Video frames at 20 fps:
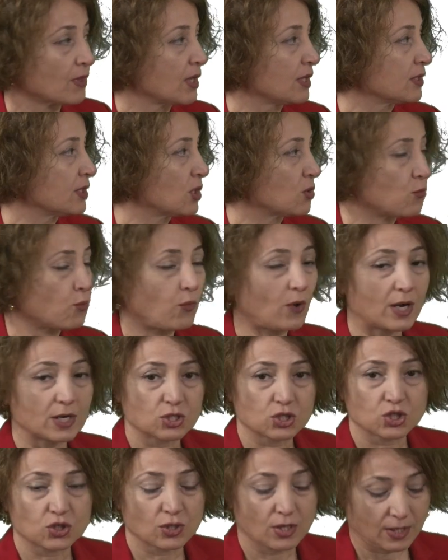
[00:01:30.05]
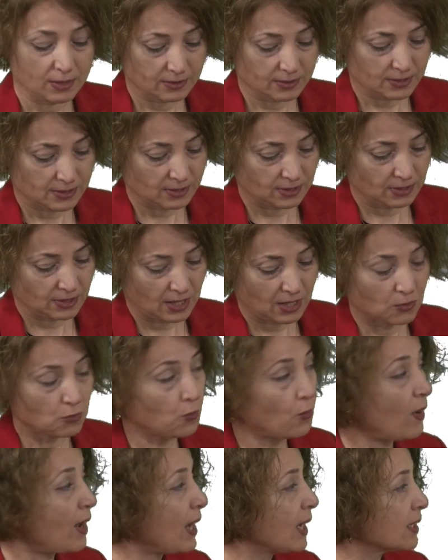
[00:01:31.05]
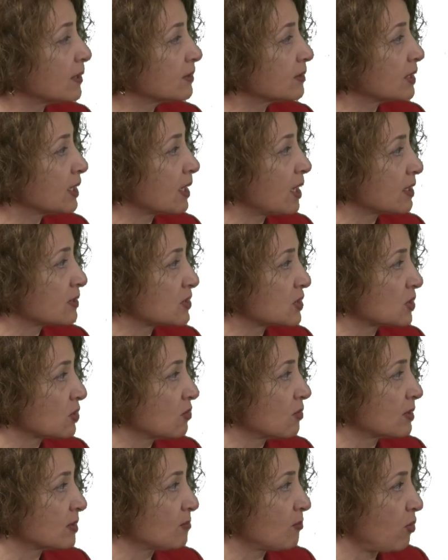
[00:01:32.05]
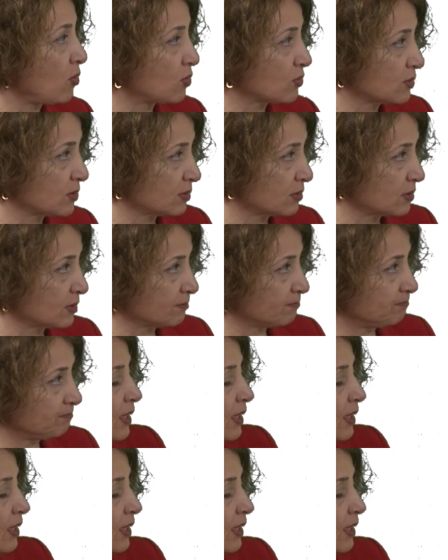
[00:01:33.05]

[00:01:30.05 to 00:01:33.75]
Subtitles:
their functionality, and why they are so important.